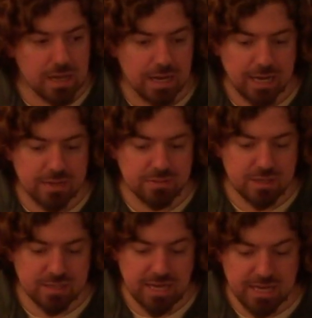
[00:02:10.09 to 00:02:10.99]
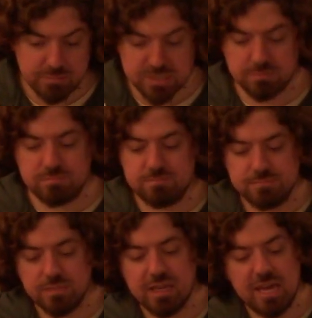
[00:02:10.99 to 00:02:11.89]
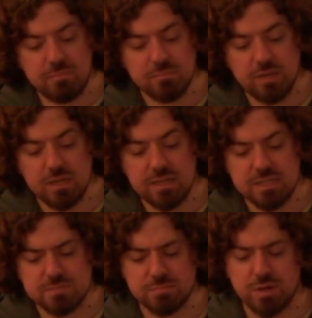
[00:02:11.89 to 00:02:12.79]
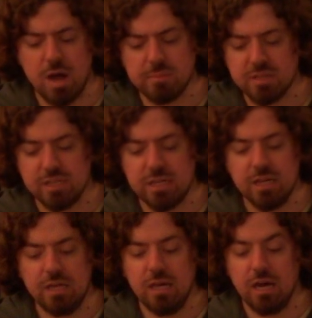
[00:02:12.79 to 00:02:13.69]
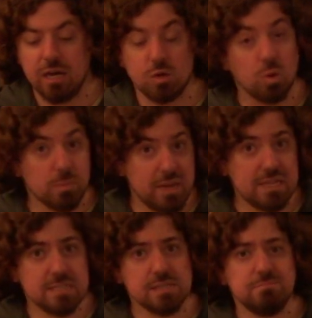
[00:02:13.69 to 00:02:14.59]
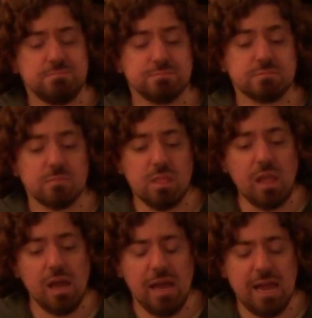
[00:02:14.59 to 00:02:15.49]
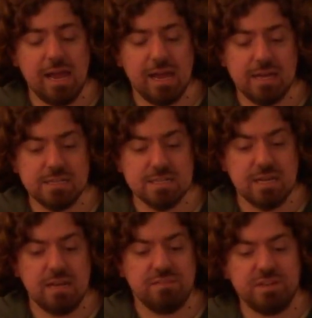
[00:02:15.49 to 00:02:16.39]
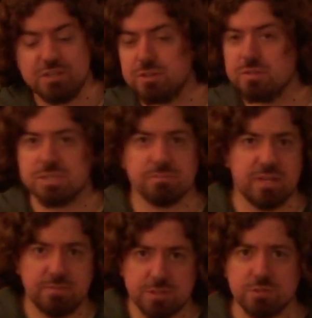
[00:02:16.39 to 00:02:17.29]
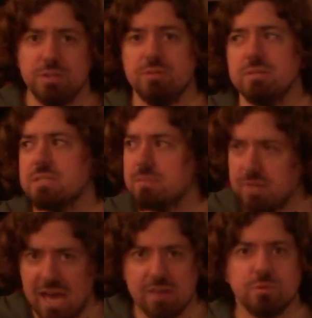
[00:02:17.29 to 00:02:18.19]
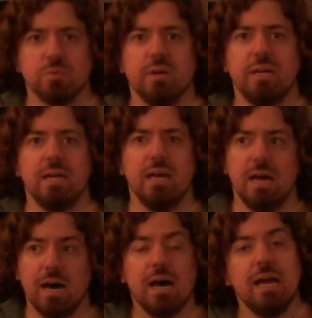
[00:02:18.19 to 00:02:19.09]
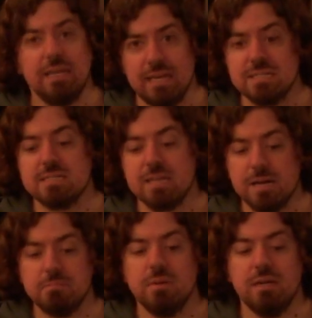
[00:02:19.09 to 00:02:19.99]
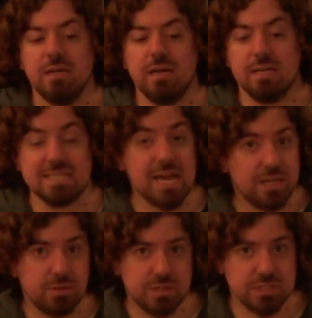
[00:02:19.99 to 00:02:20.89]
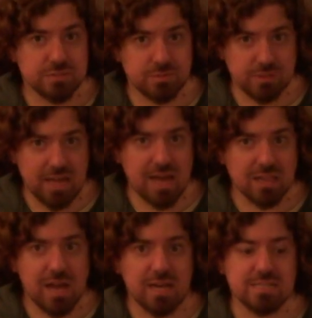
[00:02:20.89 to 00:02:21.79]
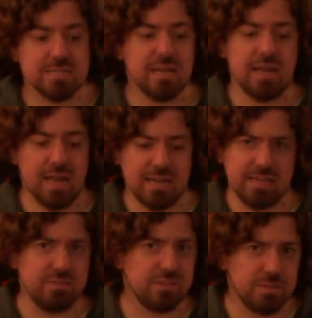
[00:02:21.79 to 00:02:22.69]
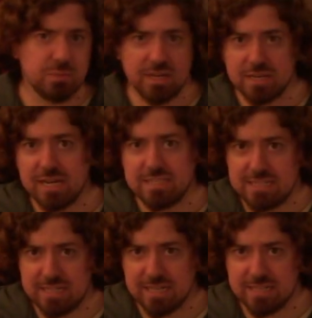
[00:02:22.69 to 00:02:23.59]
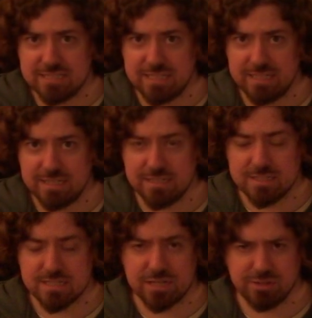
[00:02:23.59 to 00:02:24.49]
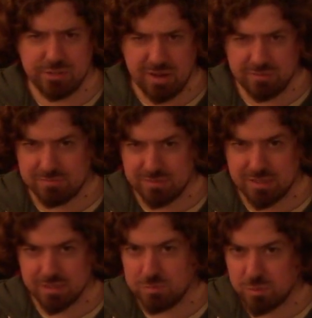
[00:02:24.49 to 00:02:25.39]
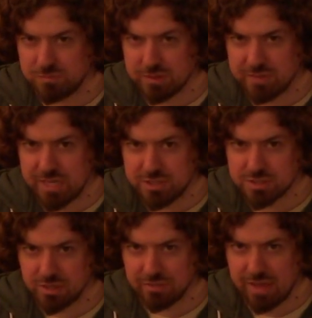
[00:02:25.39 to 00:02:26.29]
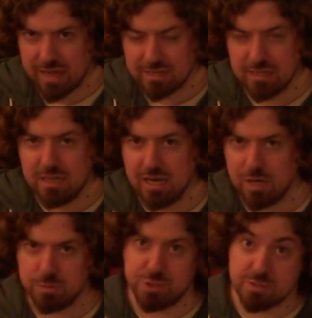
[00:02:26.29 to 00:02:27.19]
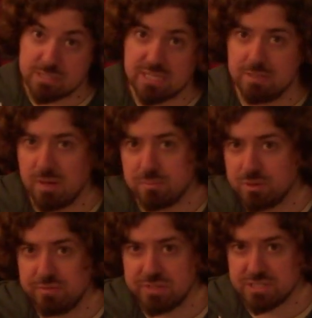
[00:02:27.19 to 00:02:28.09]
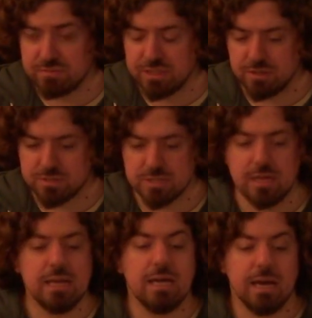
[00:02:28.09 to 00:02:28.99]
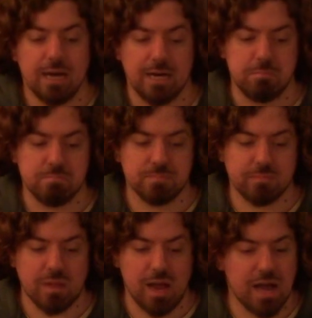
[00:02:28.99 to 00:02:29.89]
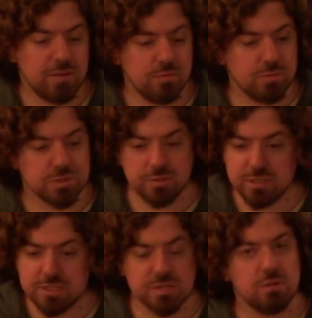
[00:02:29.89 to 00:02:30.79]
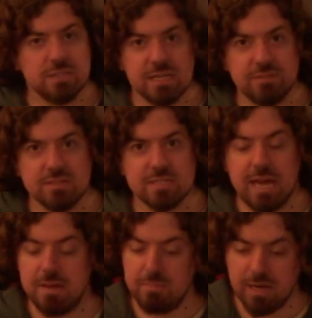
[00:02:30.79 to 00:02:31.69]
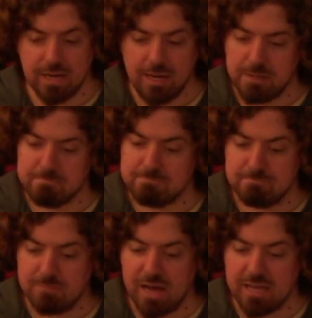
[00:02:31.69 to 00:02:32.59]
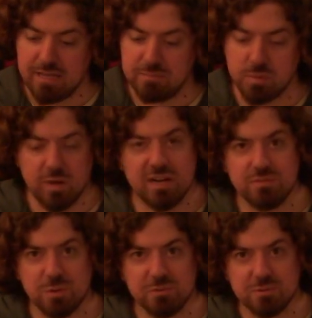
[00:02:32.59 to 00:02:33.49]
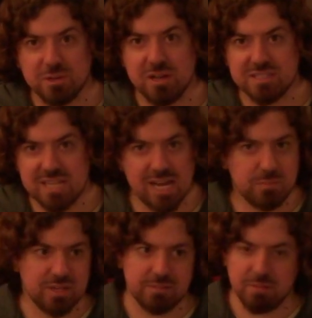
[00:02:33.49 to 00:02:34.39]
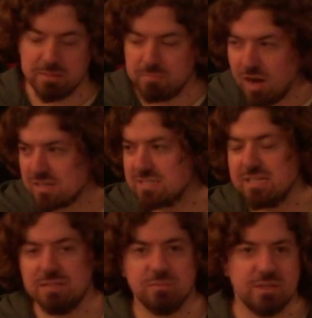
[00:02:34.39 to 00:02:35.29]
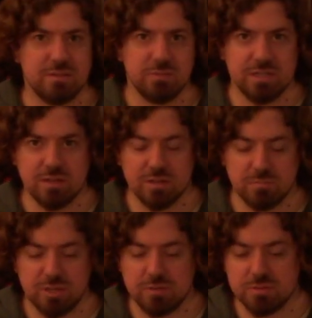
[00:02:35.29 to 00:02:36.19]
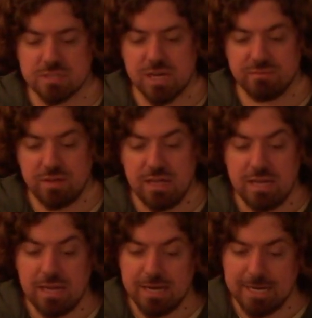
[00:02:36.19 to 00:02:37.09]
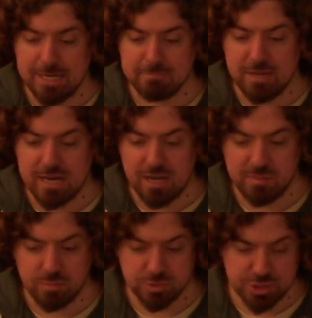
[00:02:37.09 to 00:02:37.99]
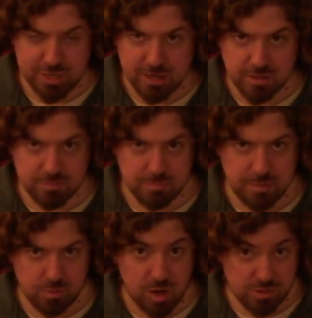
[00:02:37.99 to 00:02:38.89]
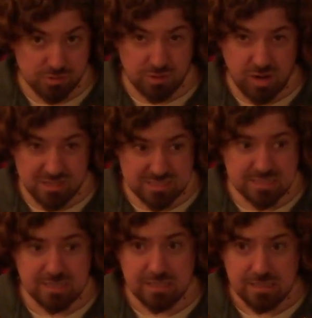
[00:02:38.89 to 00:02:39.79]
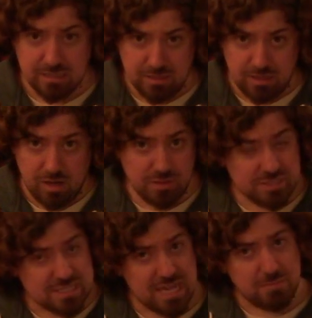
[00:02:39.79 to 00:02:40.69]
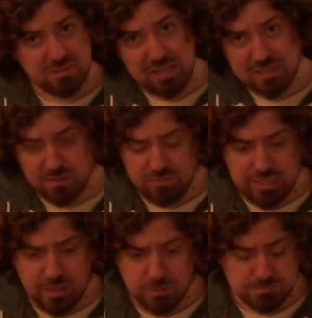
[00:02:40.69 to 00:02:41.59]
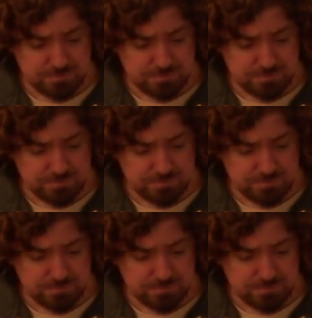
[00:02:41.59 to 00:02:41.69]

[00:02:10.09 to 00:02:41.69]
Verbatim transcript: Uh, the games, the game uh, is predominantly uh, core based and features infantry units, some cavalry, uh, and yes, some uh, tank units for the Allies. And in the Plan 1919 scenario, you have a little more variation on that, which you can see in my previous videos. Um, I was really stoked to get this game. Um, I had been waiting for it for a long time. We unboxed it, we, we did all the playthrough stuff, um, and I will share my broader thoughts uh, on this game at the end of the video.